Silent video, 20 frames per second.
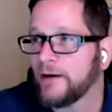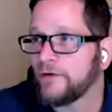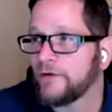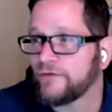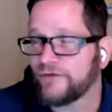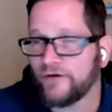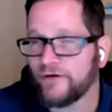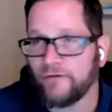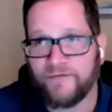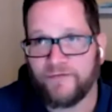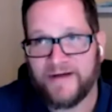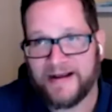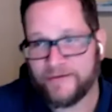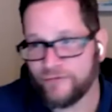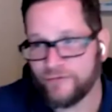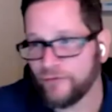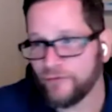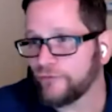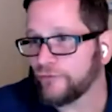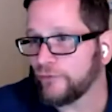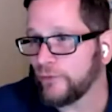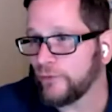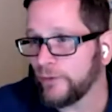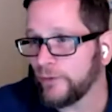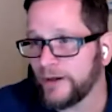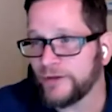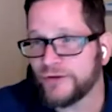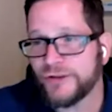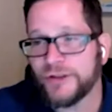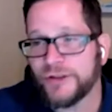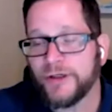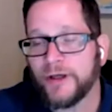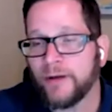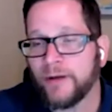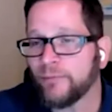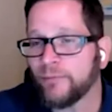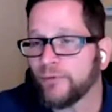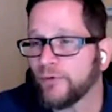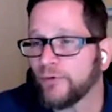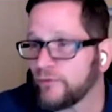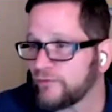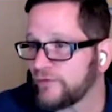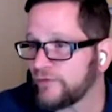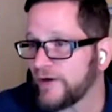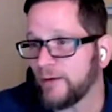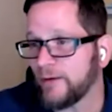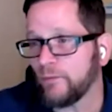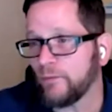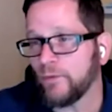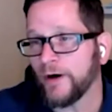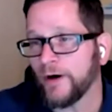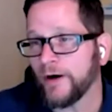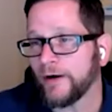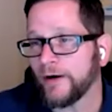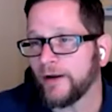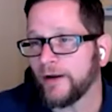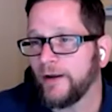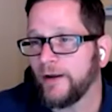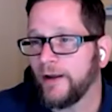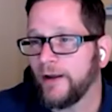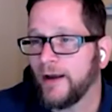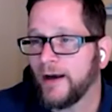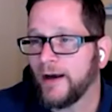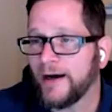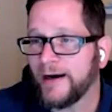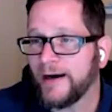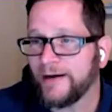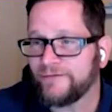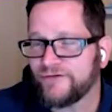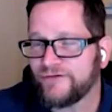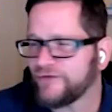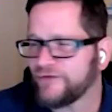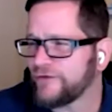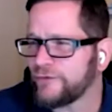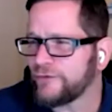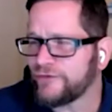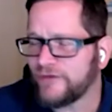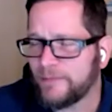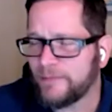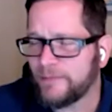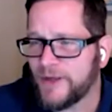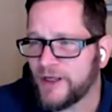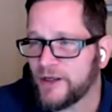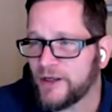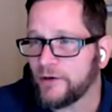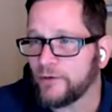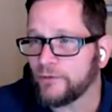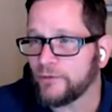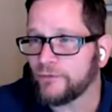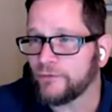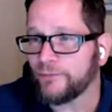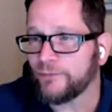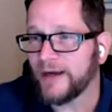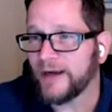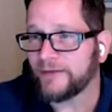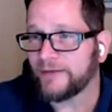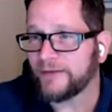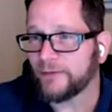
So faster storage, improved network, just new CPUs, right?